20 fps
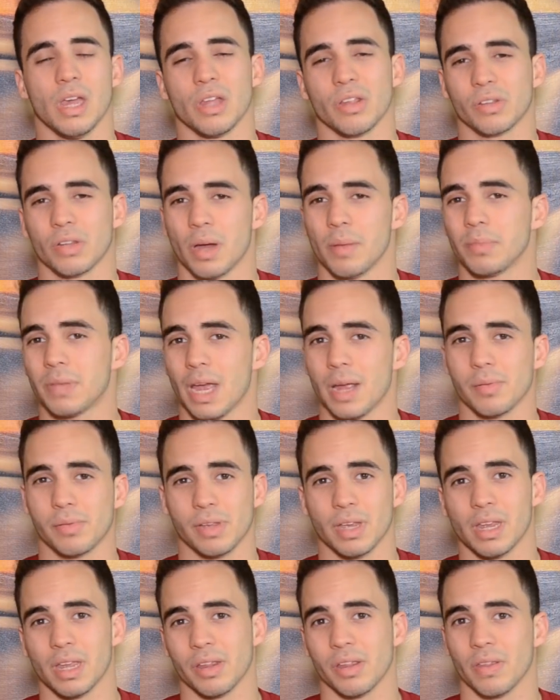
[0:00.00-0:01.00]

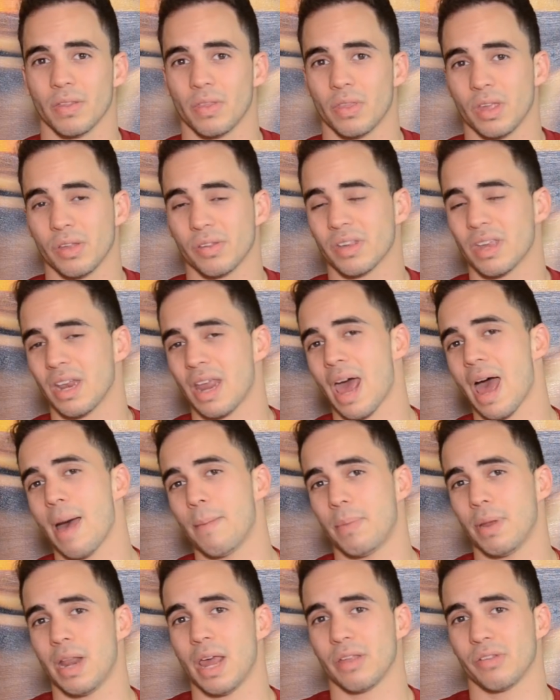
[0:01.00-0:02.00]
Sometimes this could
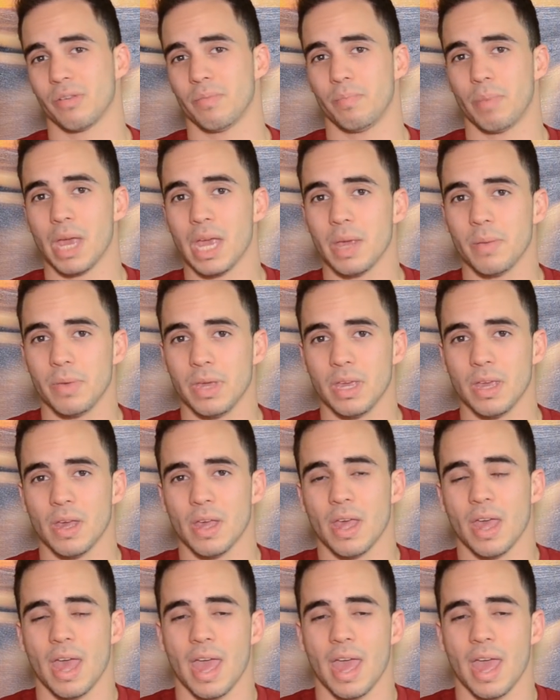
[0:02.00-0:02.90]
happen as a baby,